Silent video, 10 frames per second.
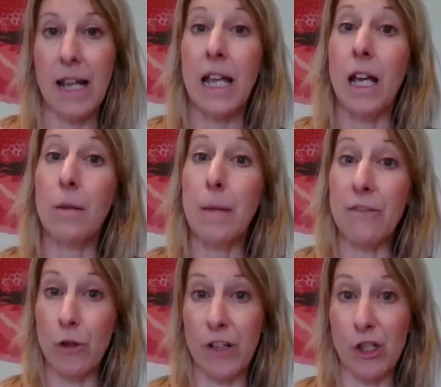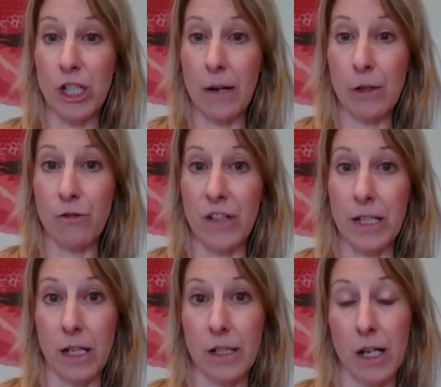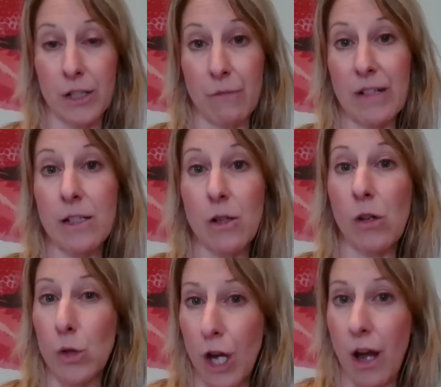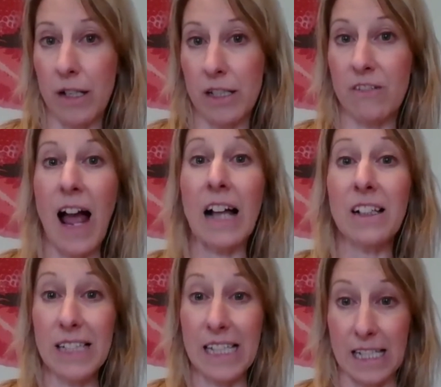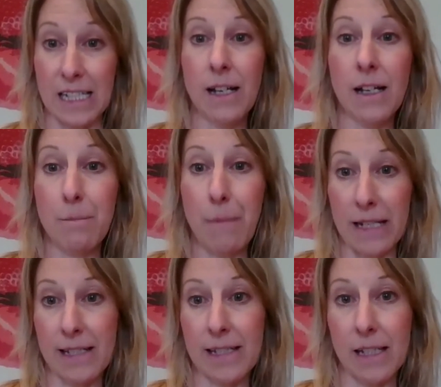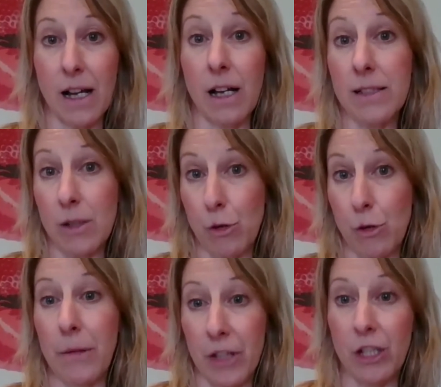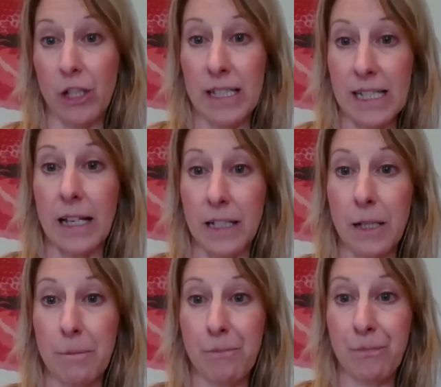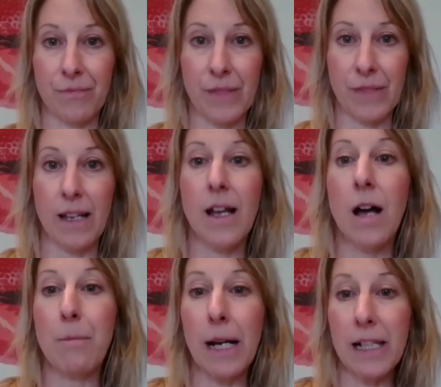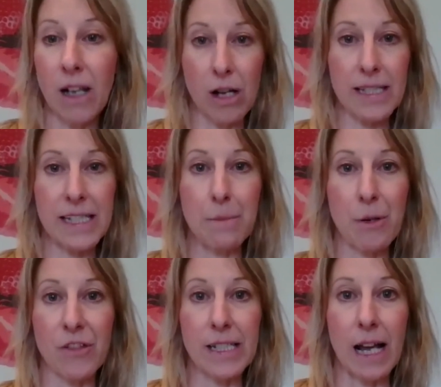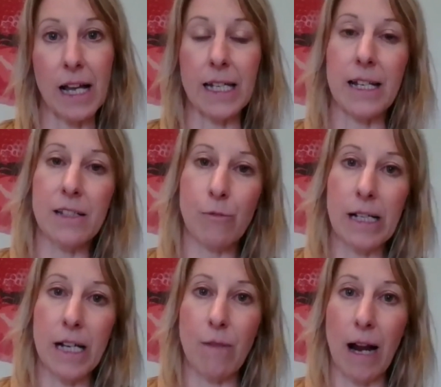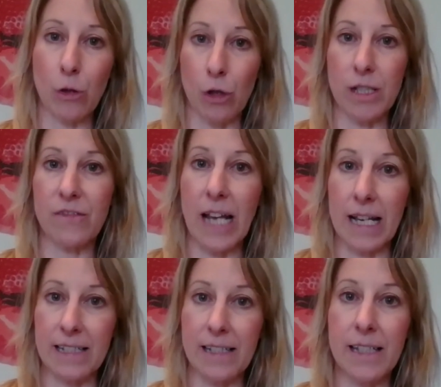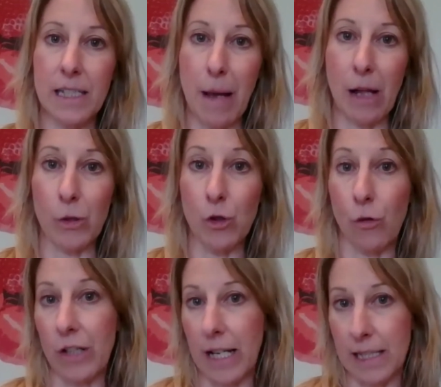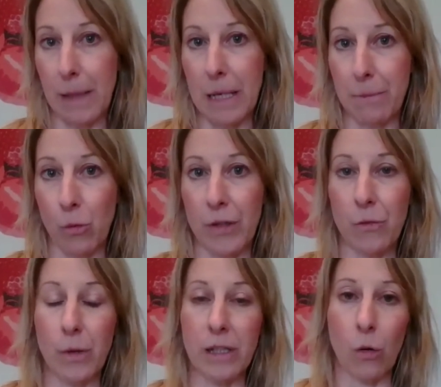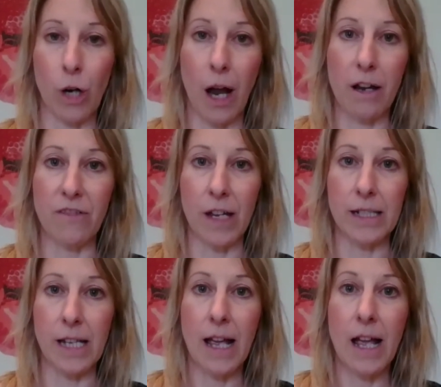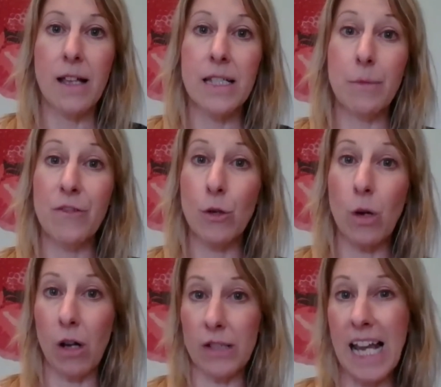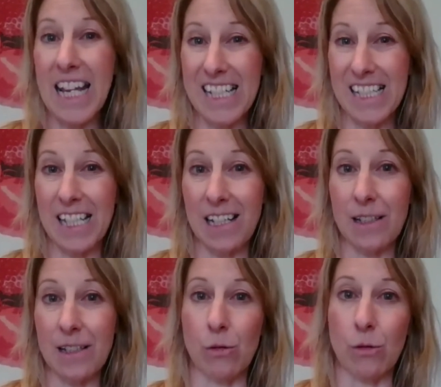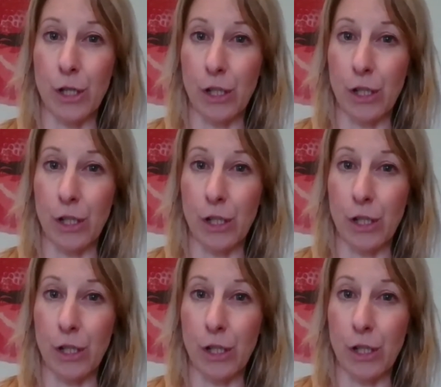If you're vegetarian or vegan, there is an alternative algae-based supplement that you can take. My last tip of the day is really around loss of taste and smell, which often hits people with long COVID. So if you can't taste things or